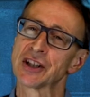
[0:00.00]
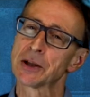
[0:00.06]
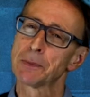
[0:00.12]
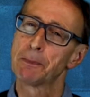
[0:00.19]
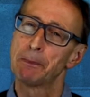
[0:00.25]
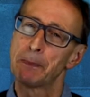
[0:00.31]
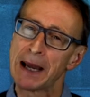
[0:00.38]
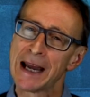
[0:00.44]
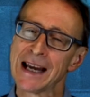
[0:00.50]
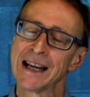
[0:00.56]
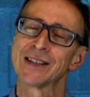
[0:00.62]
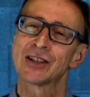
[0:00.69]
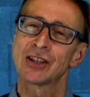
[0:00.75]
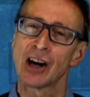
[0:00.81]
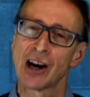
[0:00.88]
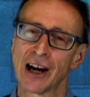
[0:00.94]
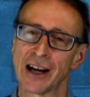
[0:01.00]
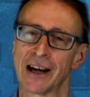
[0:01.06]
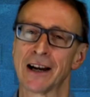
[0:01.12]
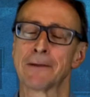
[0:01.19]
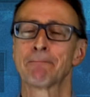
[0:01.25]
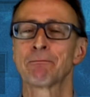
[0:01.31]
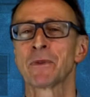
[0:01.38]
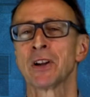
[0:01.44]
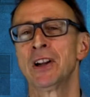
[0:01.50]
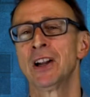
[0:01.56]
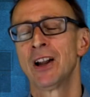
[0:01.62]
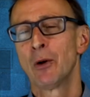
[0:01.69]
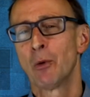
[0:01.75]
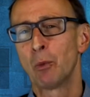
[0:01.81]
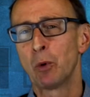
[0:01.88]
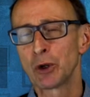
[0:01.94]
spare tyre.
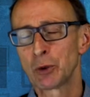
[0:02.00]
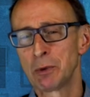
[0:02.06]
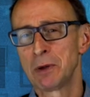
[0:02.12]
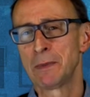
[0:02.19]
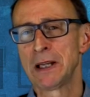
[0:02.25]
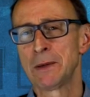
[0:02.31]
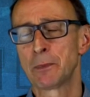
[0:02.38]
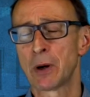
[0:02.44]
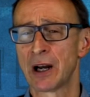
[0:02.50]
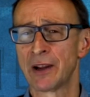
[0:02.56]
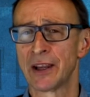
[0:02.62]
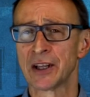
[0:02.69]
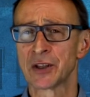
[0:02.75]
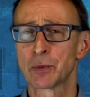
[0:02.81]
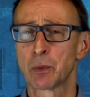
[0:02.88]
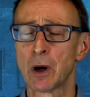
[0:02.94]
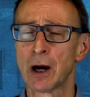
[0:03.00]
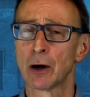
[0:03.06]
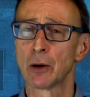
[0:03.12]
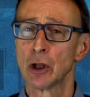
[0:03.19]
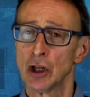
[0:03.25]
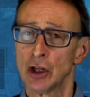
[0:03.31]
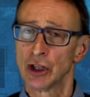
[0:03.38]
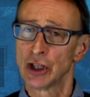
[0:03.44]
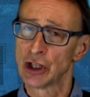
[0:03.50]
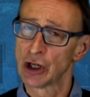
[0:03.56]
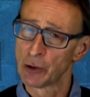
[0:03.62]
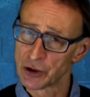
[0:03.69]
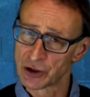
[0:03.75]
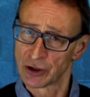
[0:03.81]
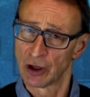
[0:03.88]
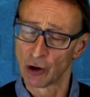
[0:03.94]
What do we mean by this? Well, you know,
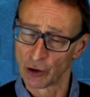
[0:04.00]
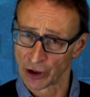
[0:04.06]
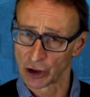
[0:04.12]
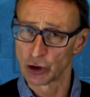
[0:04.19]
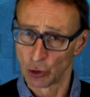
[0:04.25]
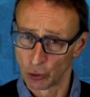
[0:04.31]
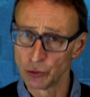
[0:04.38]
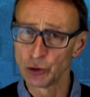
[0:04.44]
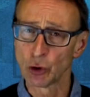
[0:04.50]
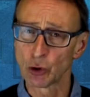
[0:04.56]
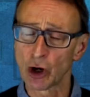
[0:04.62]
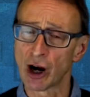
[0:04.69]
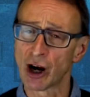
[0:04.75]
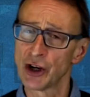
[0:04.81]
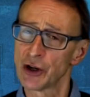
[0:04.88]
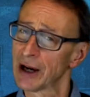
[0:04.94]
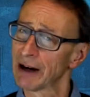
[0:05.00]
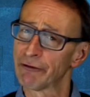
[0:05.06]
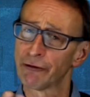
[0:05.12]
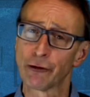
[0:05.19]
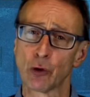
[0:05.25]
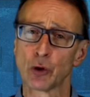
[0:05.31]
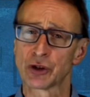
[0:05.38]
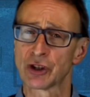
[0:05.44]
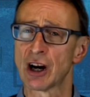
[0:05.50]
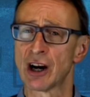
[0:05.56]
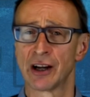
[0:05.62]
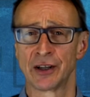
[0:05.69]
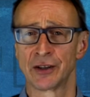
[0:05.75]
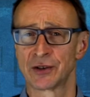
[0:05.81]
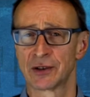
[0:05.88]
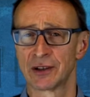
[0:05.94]
it's on your car you have 4
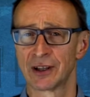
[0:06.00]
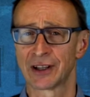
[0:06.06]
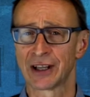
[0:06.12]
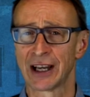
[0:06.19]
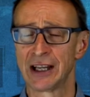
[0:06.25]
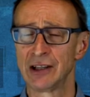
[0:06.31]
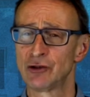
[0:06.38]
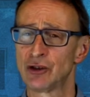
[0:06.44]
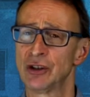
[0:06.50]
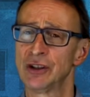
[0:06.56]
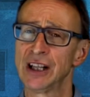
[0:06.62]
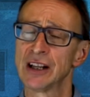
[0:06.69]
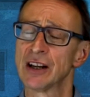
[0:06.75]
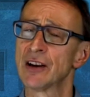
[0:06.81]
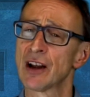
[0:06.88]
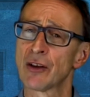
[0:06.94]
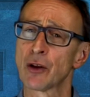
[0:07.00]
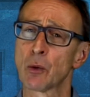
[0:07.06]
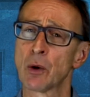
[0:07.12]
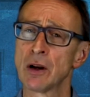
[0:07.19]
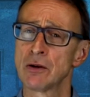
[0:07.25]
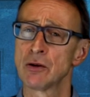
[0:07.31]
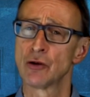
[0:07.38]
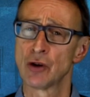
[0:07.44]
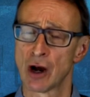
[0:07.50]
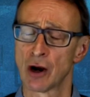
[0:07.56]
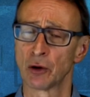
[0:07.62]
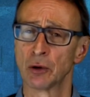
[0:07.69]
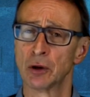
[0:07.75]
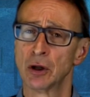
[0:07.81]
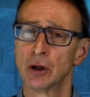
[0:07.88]
tyres, okay? Do you need another one? No.